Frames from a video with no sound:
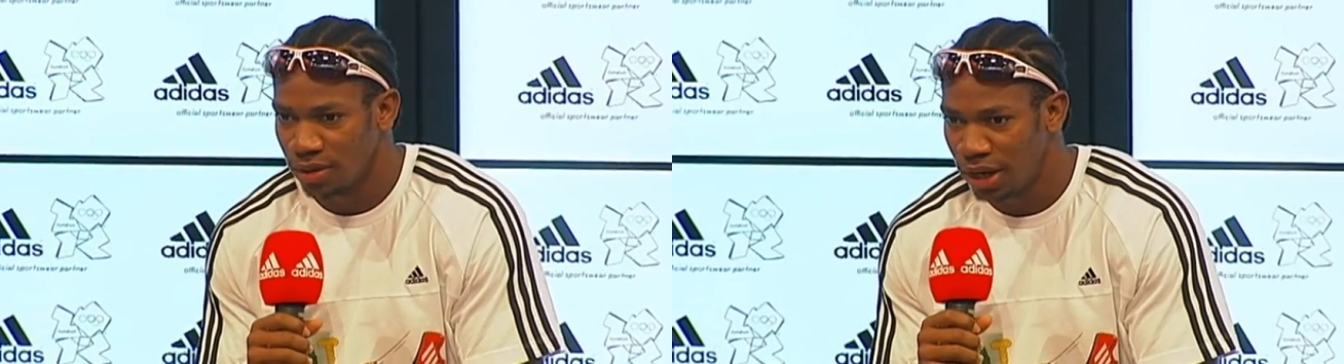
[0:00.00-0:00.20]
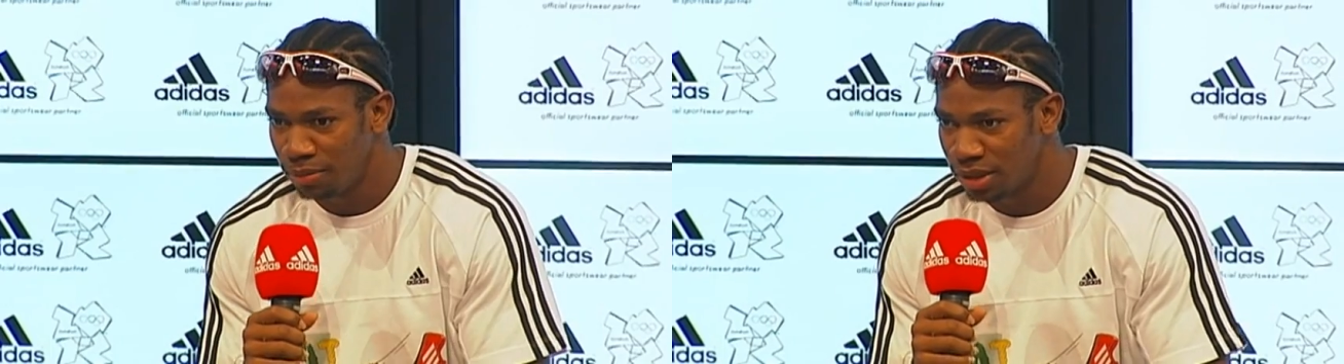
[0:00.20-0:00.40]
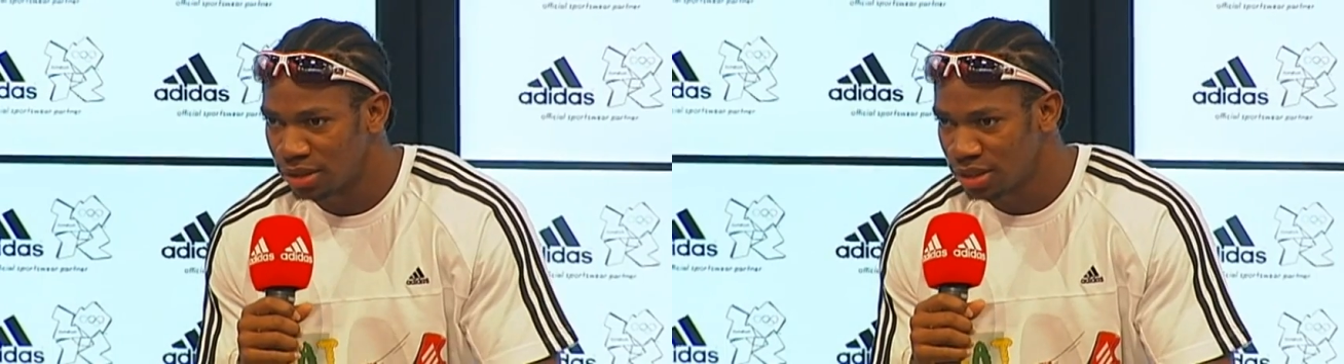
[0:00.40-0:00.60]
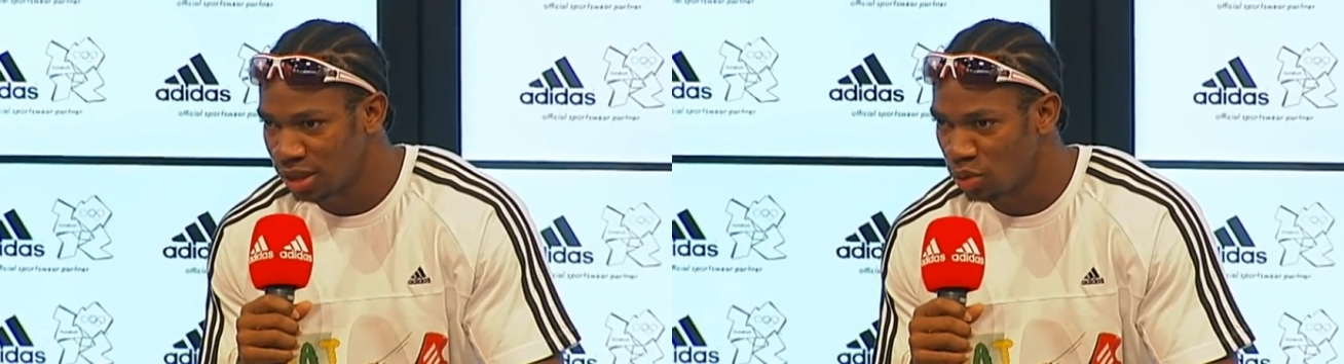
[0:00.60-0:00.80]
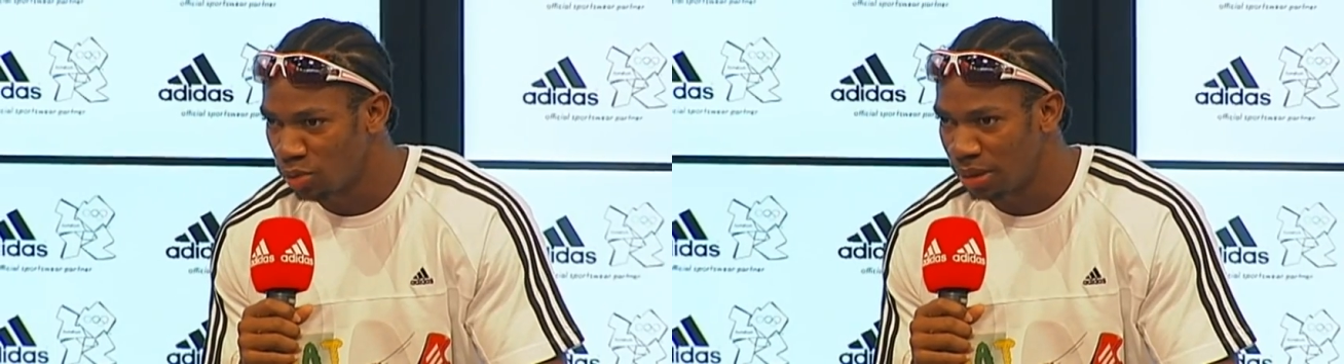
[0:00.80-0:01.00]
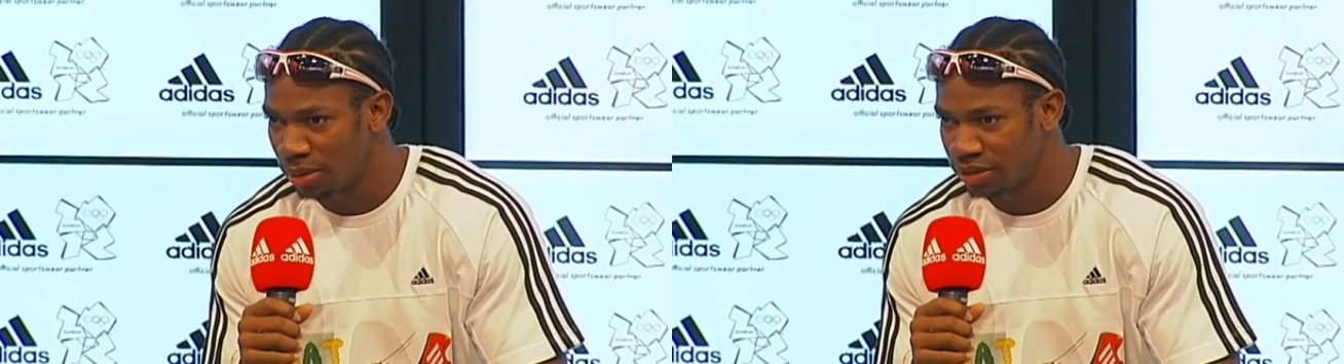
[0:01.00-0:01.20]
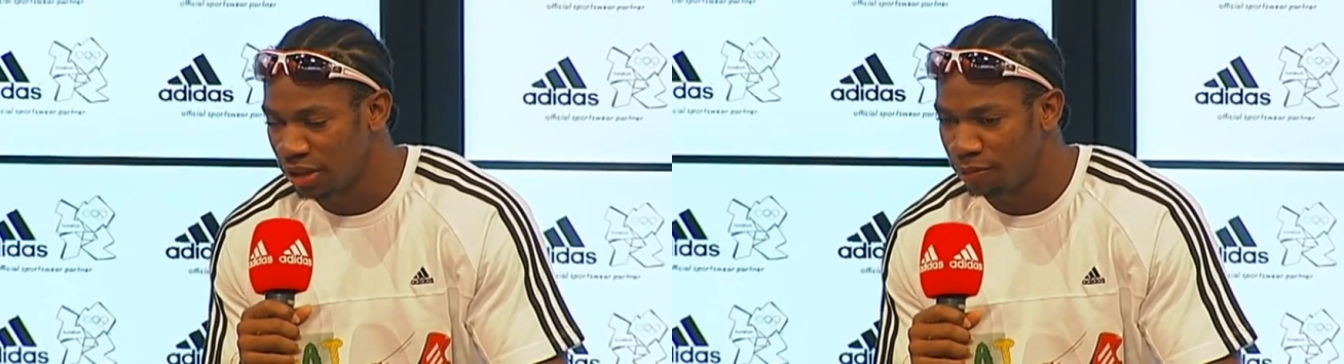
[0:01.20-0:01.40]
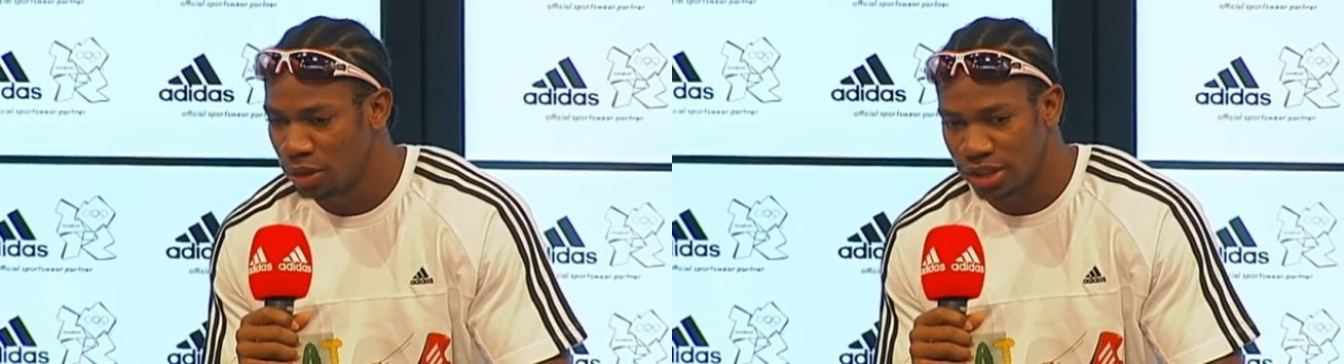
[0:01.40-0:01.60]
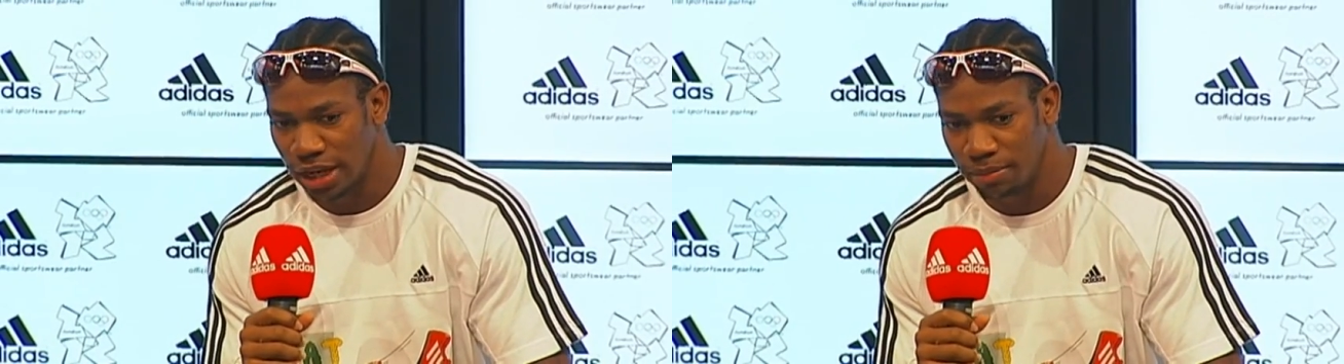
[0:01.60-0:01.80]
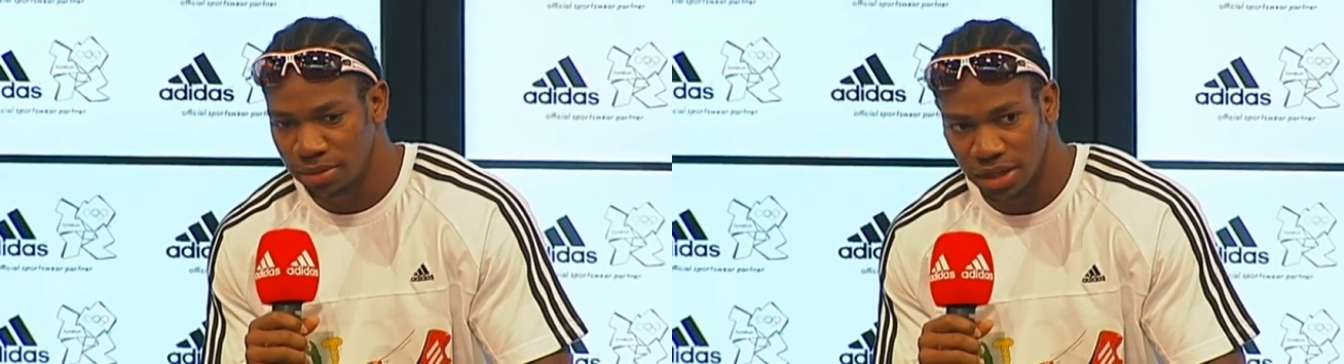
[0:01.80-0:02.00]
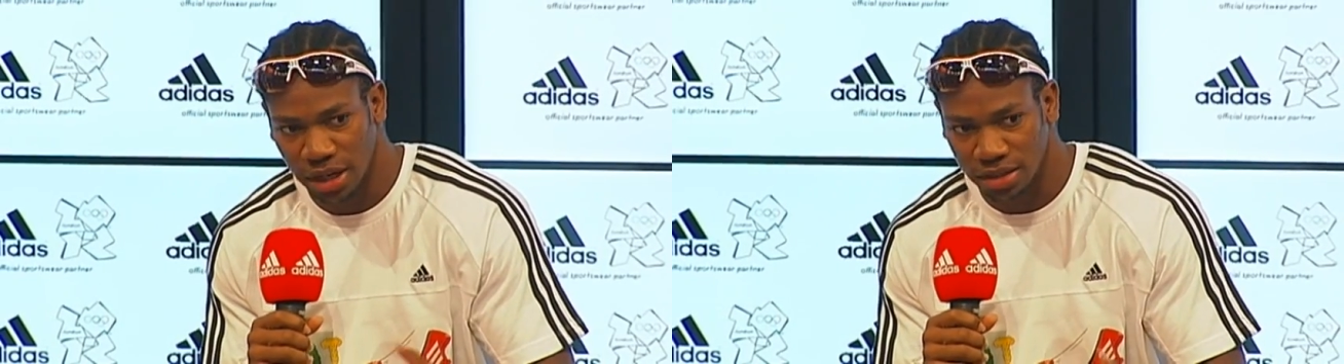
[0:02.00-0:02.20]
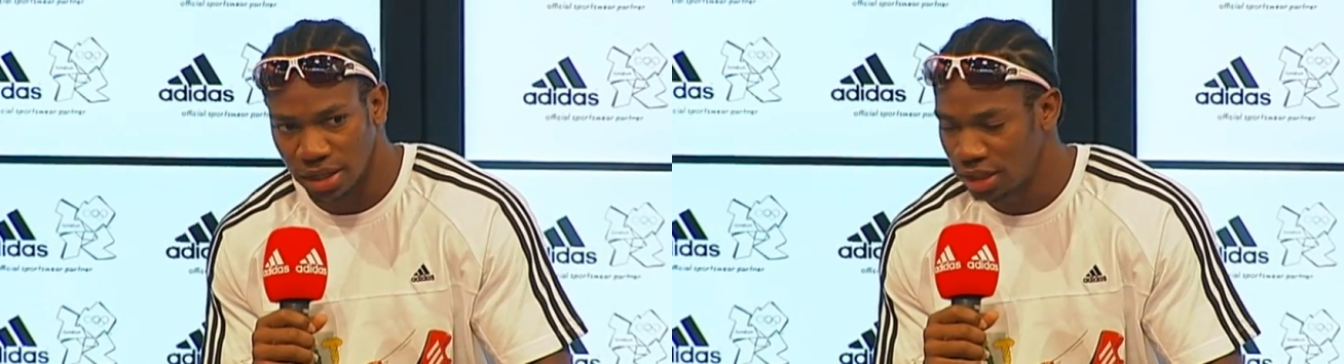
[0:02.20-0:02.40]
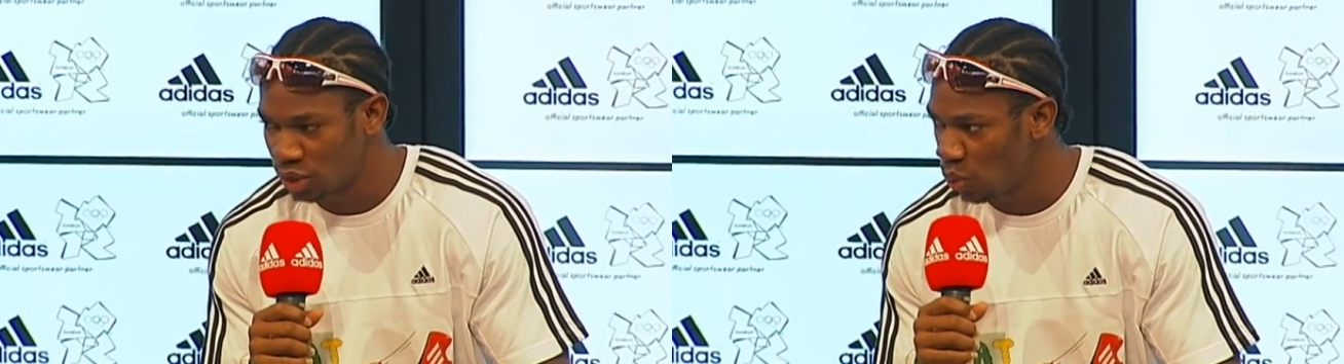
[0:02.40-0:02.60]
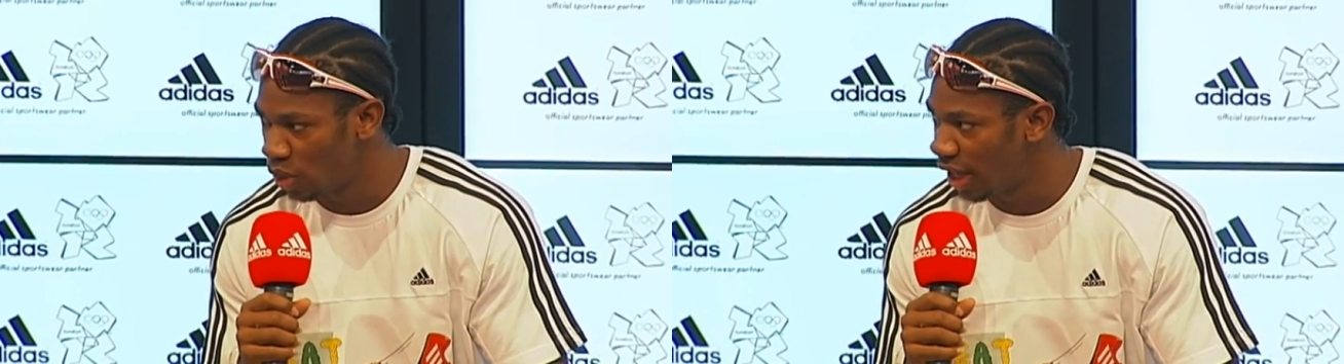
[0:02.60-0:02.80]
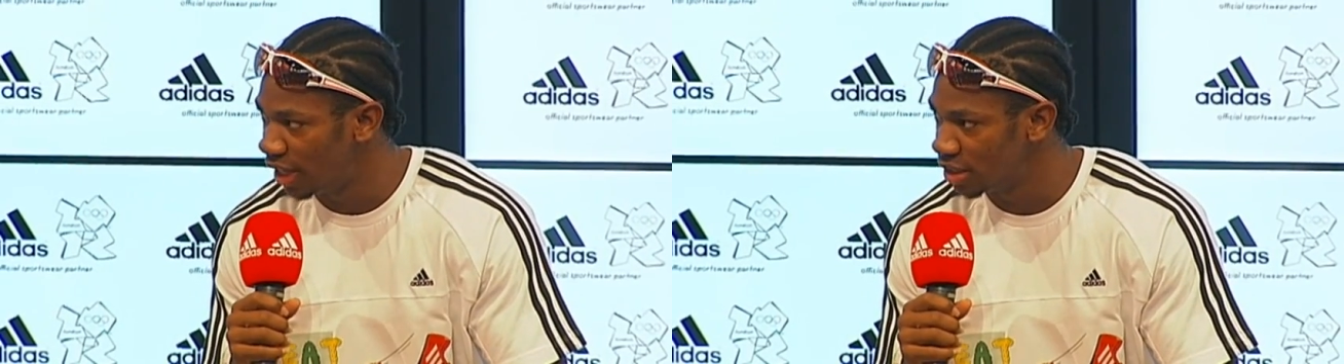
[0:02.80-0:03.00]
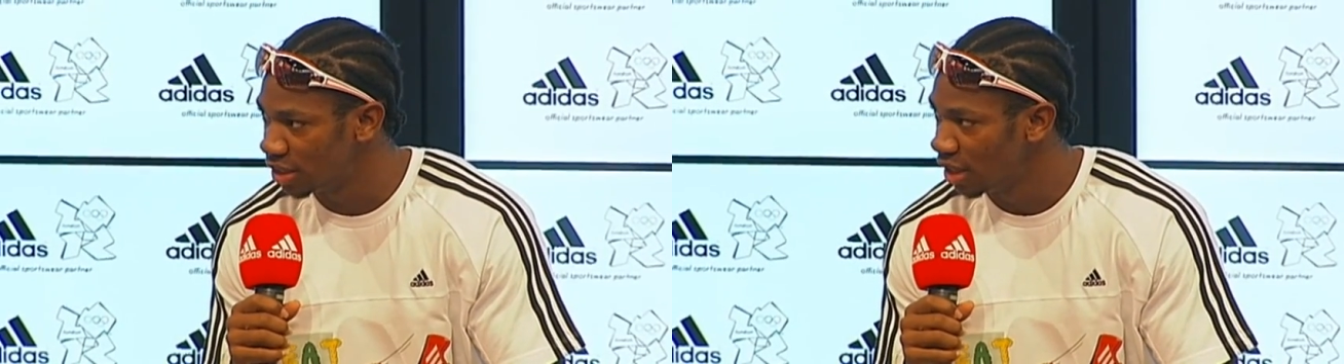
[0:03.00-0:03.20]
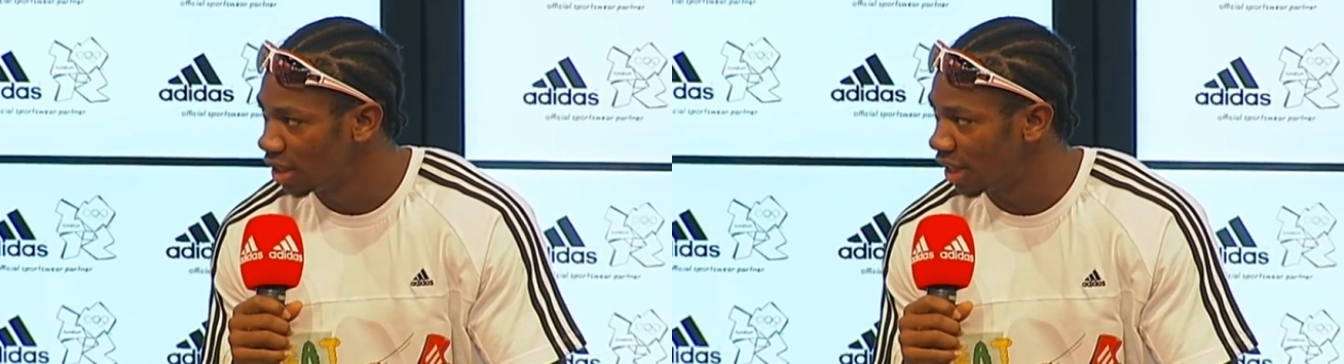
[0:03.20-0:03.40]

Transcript: Well, I'm in a single room by myself, but there are other two guys